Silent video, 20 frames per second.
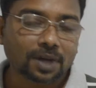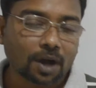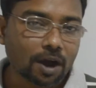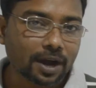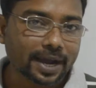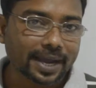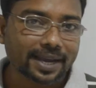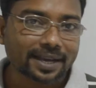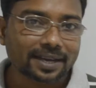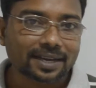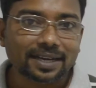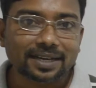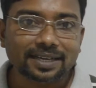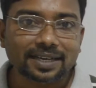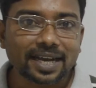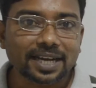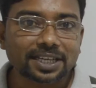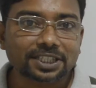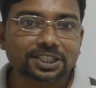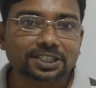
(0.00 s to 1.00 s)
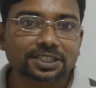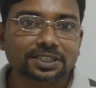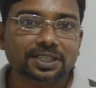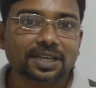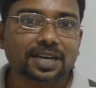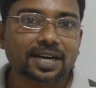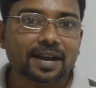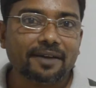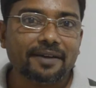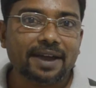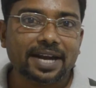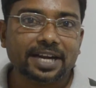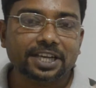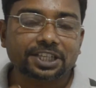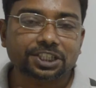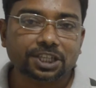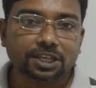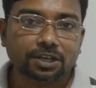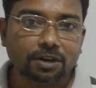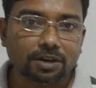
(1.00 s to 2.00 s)
Okay, let's turn our
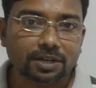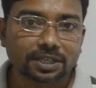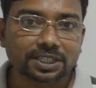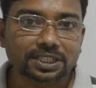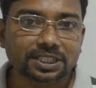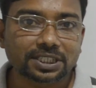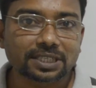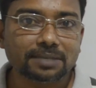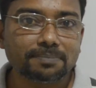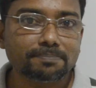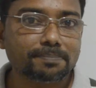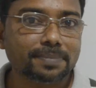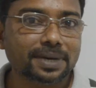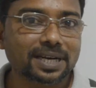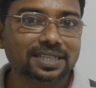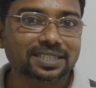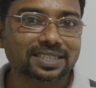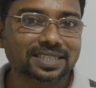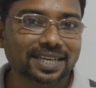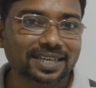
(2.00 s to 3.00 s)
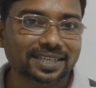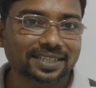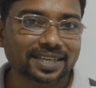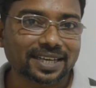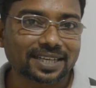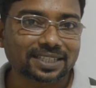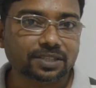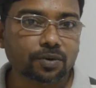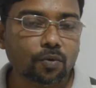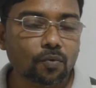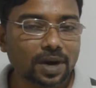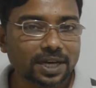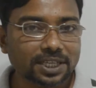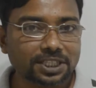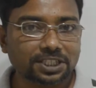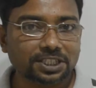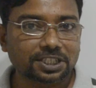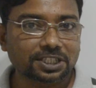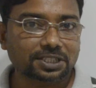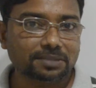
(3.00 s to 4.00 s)
attention on simple sentence. What
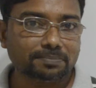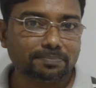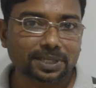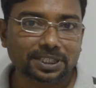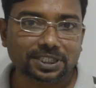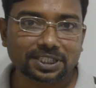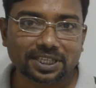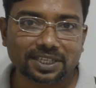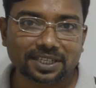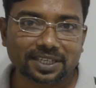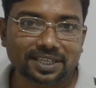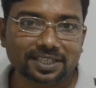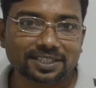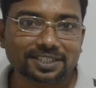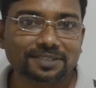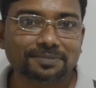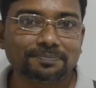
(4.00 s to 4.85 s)
is the simple sentence?